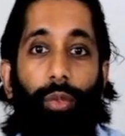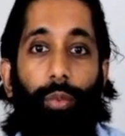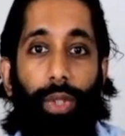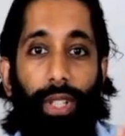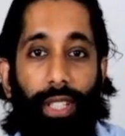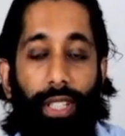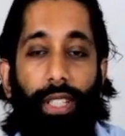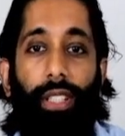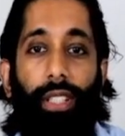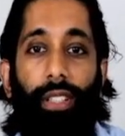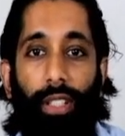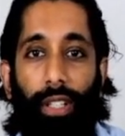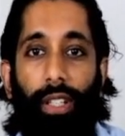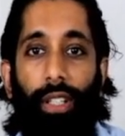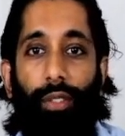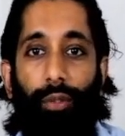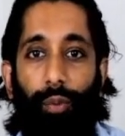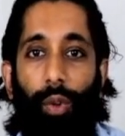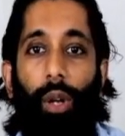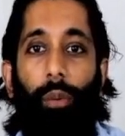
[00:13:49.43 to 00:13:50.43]
within
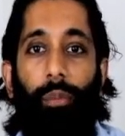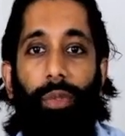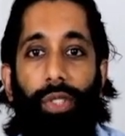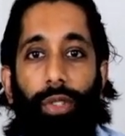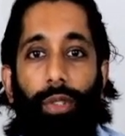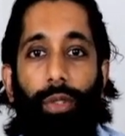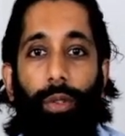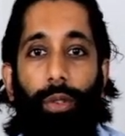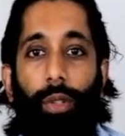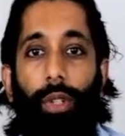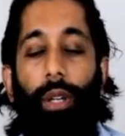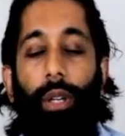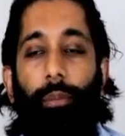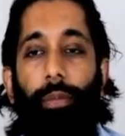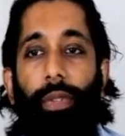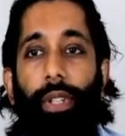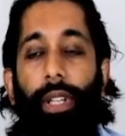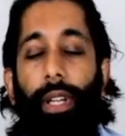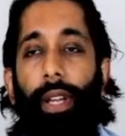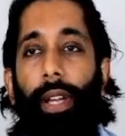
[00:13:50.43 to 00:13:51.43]
pharmaceutical
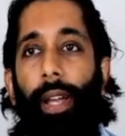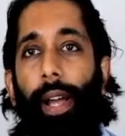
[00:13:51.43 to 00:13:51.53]
company.